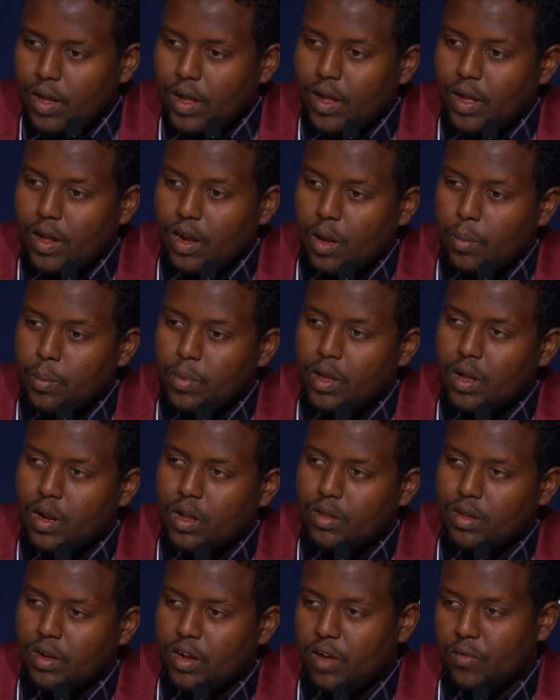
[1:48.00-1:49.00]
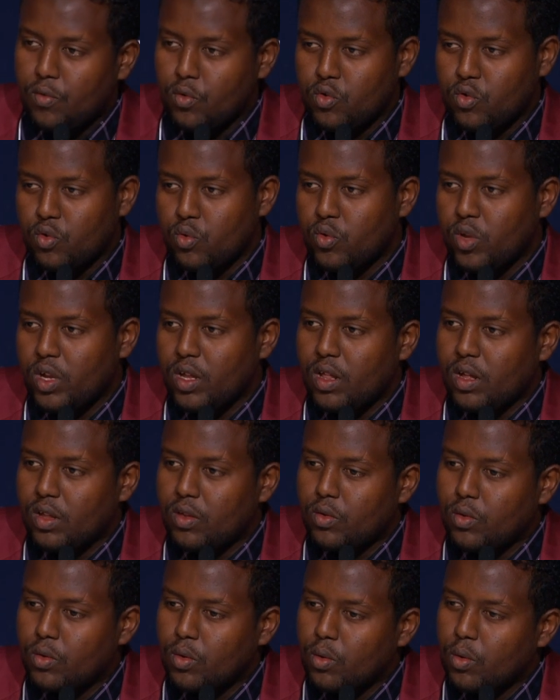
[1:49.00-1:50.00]
And I'm here at Davos to say
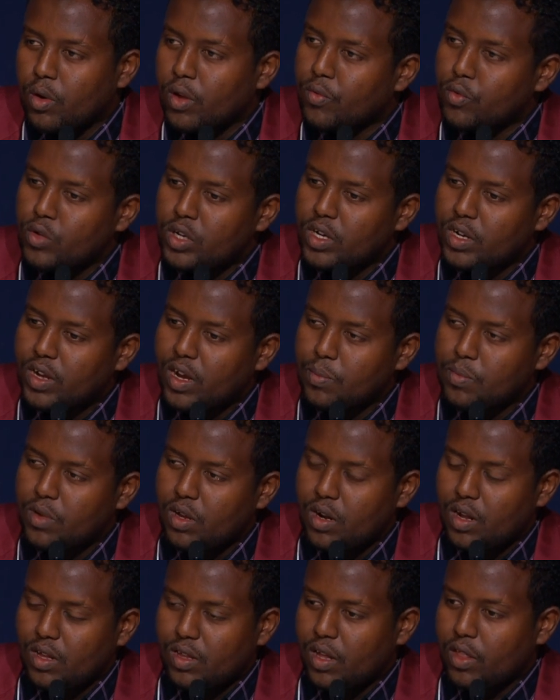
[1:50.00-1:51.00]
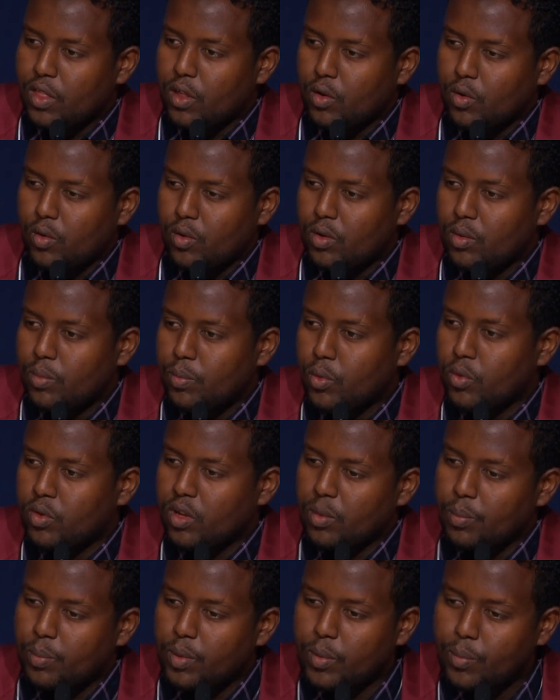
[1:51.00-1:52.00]
that, you know, refugee camps are not ethical,
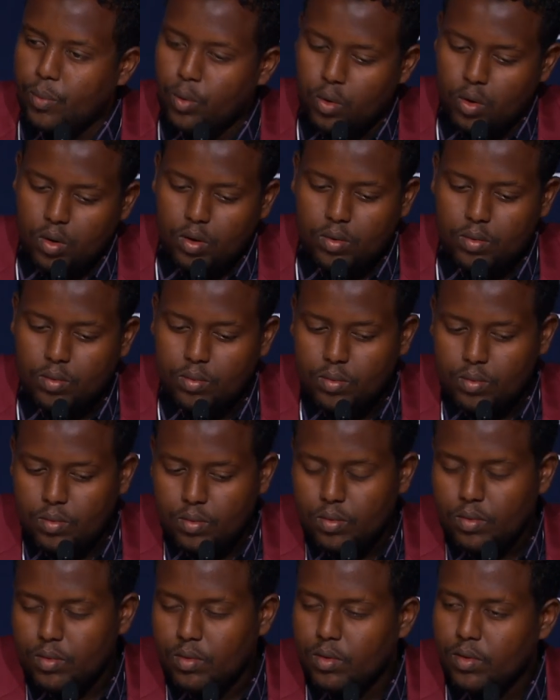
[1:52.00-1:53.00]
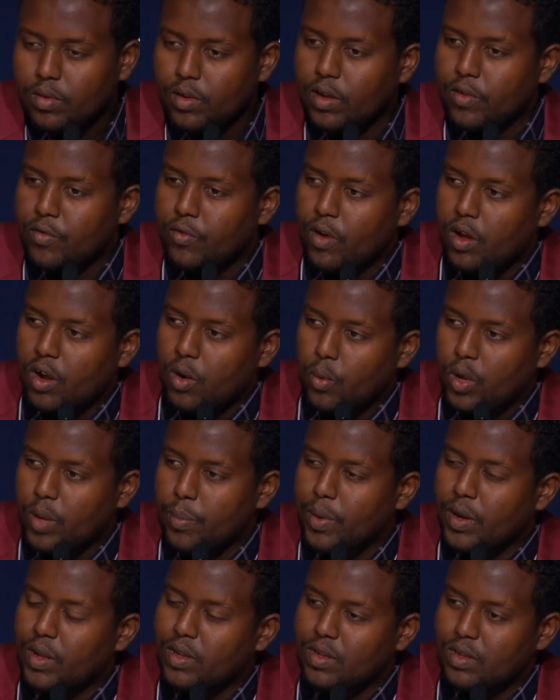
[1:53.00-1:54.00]
putting people in faraway
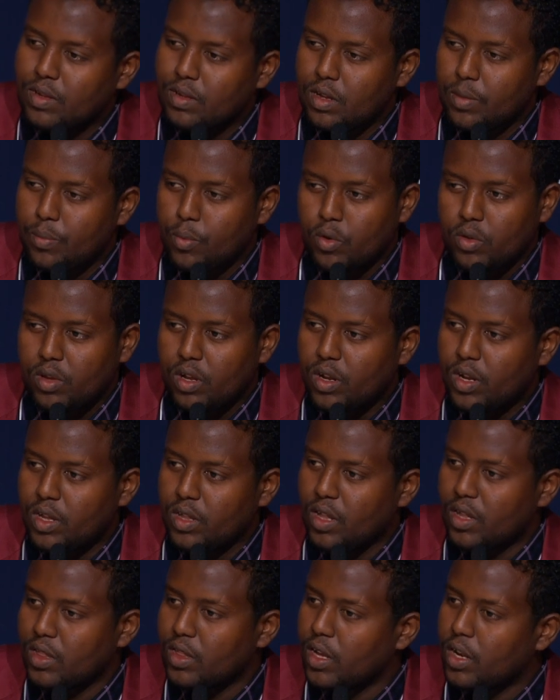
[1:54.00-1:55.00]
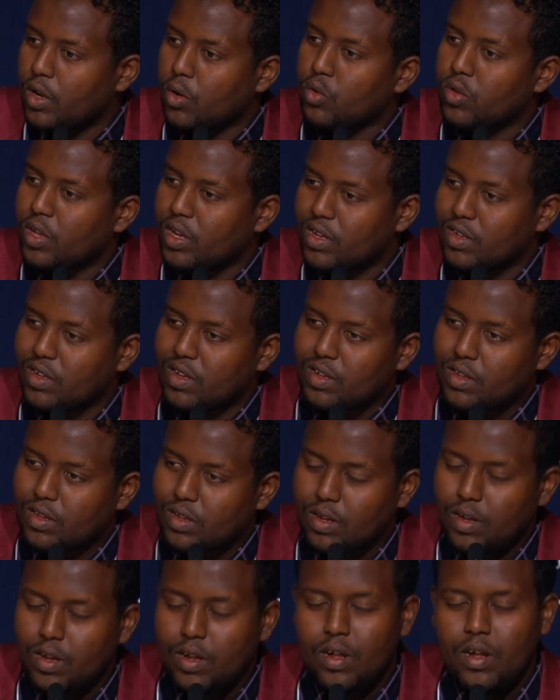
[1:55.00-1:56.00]
places and pretending that they don't
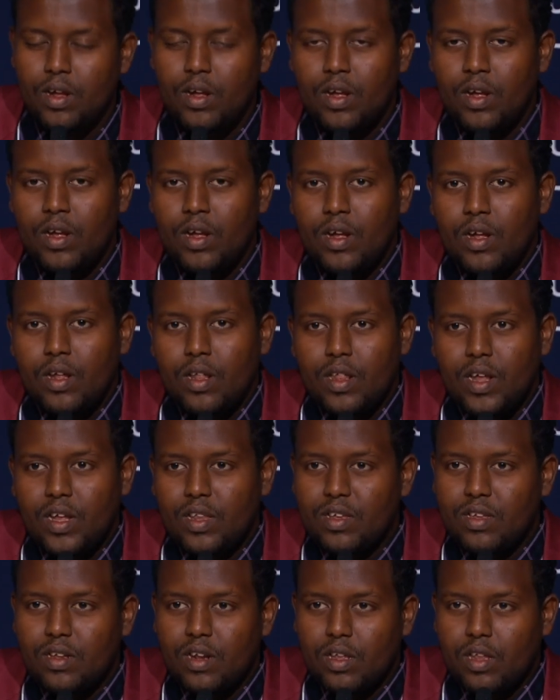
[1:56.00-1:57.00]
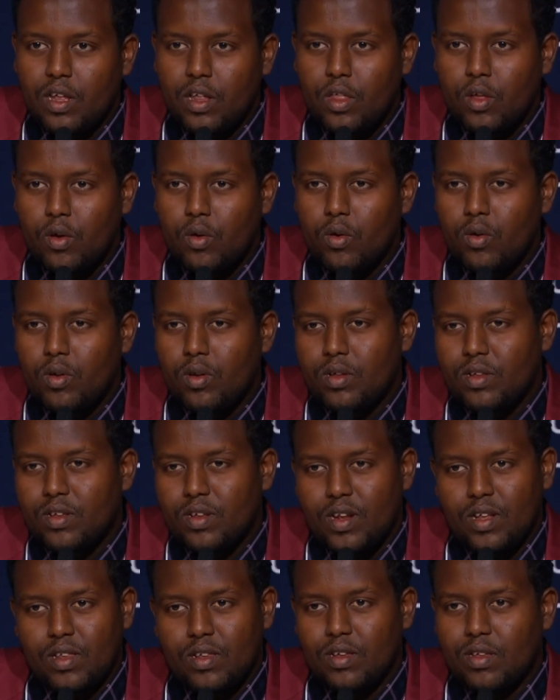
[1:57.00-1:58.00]
exist. That is not ethical,
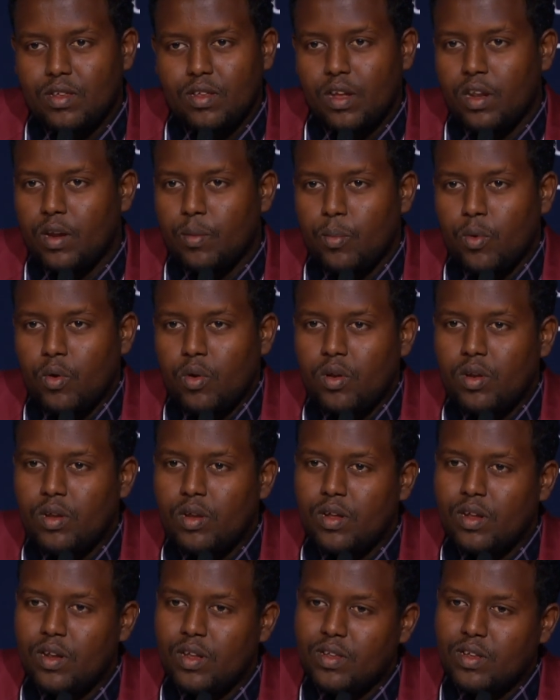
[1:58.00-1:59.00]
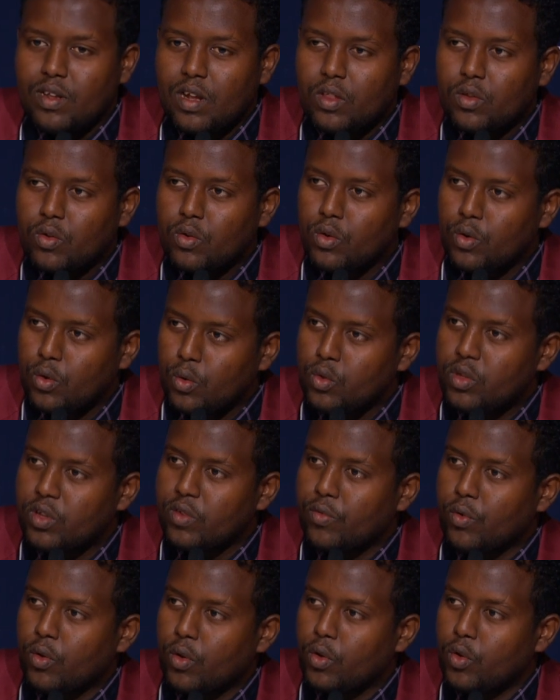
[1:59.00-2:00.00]
it's not sustainable, and it's not
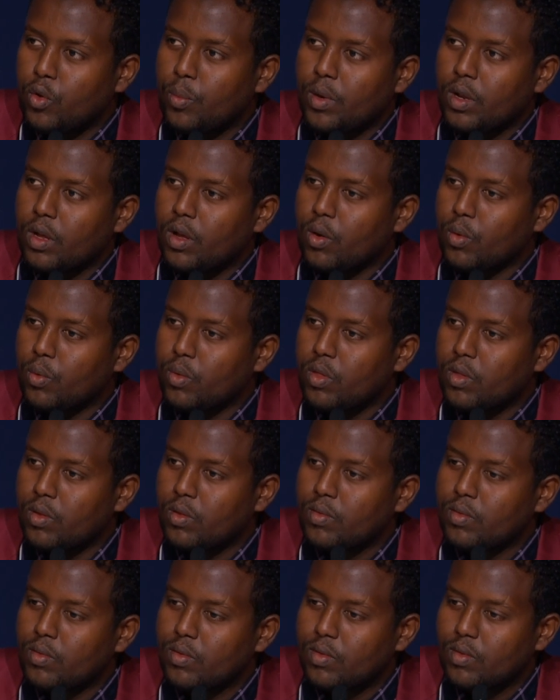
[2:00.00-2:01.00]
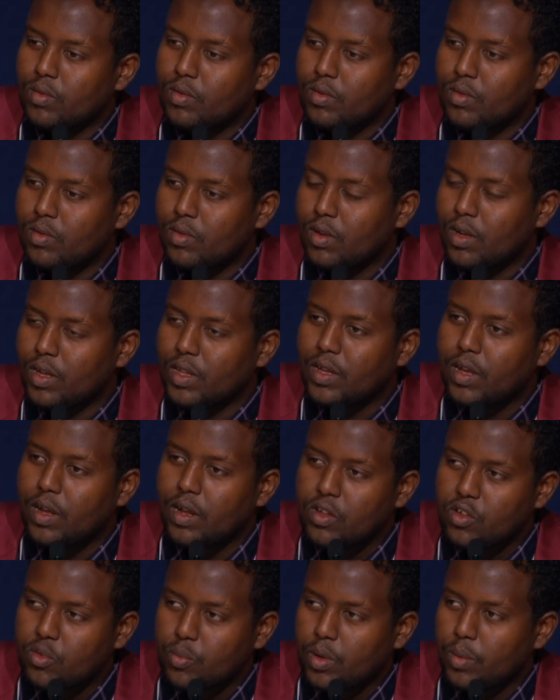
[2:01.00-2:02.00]
conducive for human growth. It
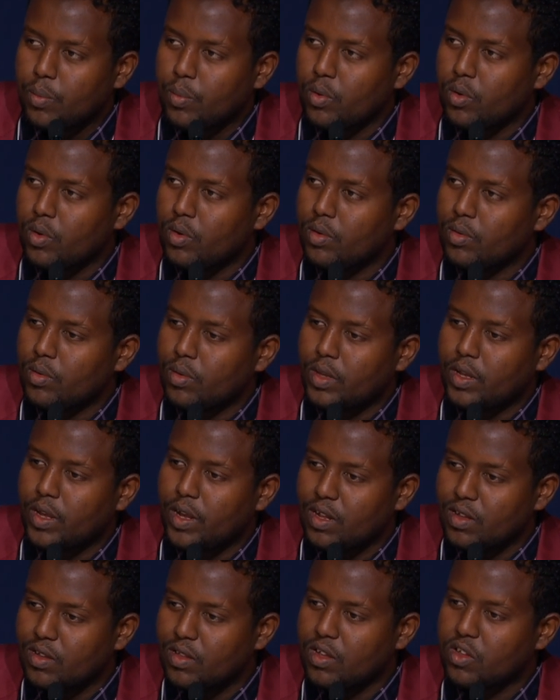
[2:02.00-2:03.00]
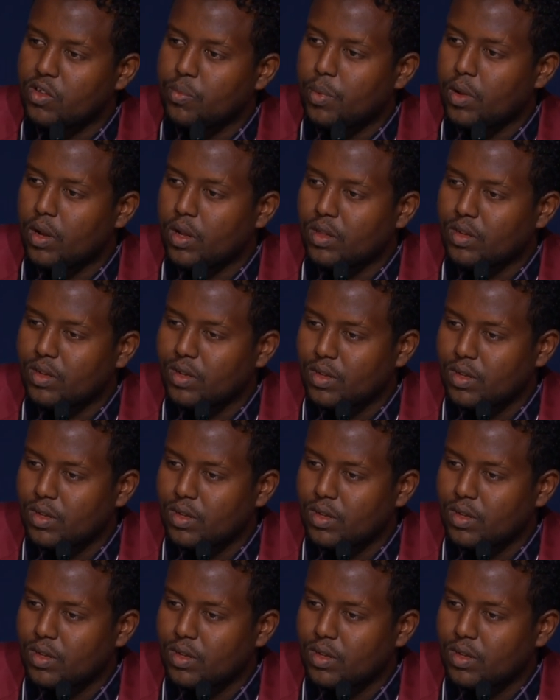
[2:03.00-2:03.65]
kills people, it kills the spirit.